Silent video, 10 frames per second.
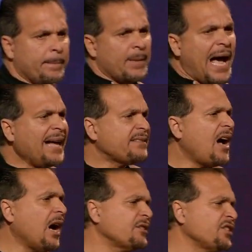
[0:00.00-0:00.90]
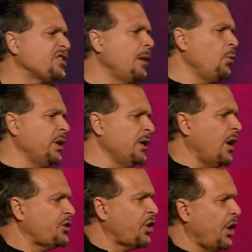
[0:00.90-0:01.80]
I talked to someone in our
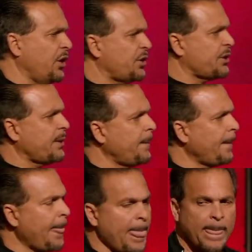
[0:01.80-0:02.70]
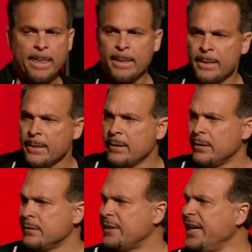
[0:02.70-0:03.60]
church
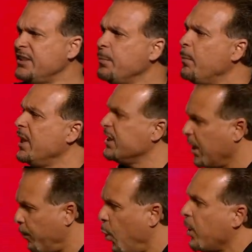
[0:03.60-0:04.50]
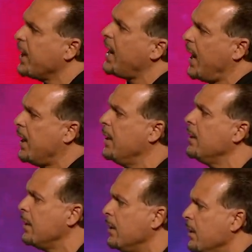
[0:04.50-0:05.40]
that he's a born-again
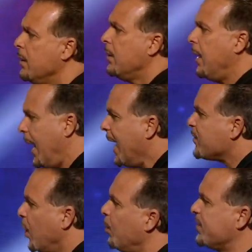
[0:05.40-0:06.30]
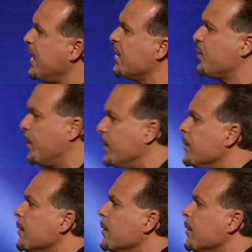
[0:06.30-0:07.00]
ex-homosexual.